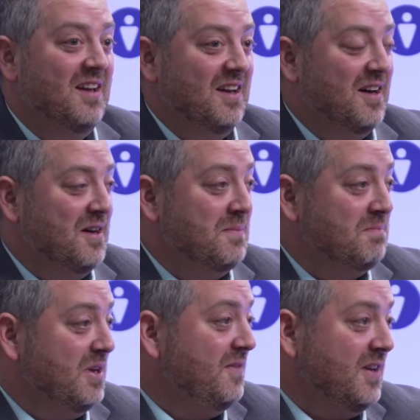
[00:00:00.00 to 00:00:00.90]

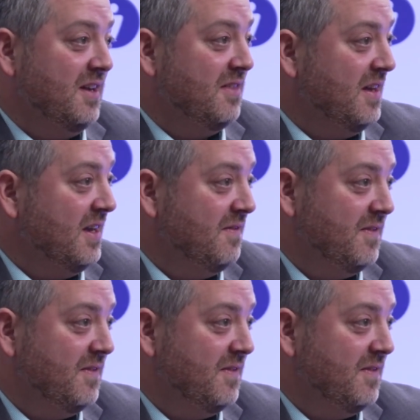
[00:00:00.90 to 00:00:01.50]
But if anything,